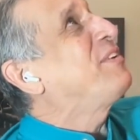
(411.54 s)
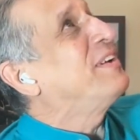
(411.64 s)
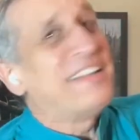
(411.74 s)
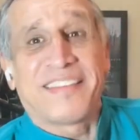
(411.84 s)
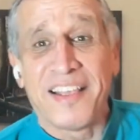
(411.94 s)
you
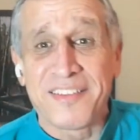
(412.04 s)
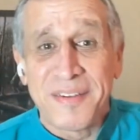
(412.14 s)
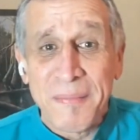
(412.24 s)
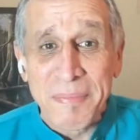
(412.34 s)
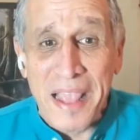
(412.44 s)
and he says,
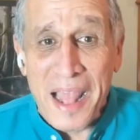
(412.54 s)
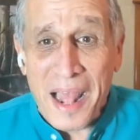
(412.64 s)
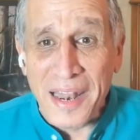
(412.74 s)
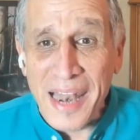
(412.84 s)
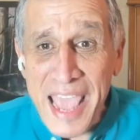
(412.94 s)

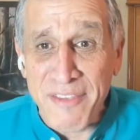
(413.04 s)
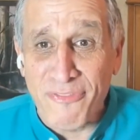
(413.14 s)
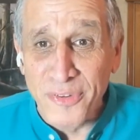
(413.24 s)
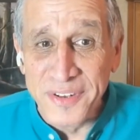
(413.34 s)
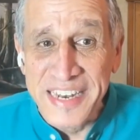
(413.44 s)
life
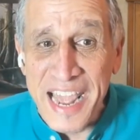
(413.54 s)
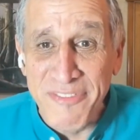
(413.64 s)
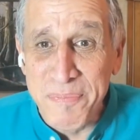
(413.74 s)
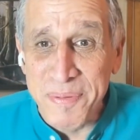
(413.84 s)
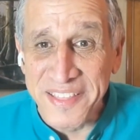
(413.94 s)
will
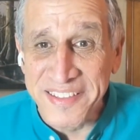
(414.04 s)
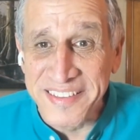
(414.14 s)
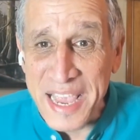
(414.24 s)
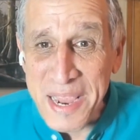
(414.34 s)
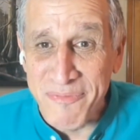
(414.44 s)
never be the
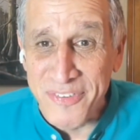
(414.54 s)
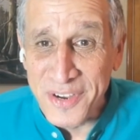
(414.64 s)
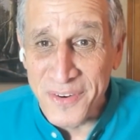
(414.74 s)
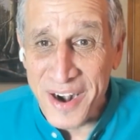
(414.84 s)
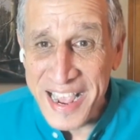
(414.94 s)
same for
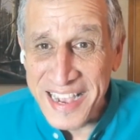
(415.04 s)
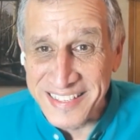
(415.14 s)
your ass.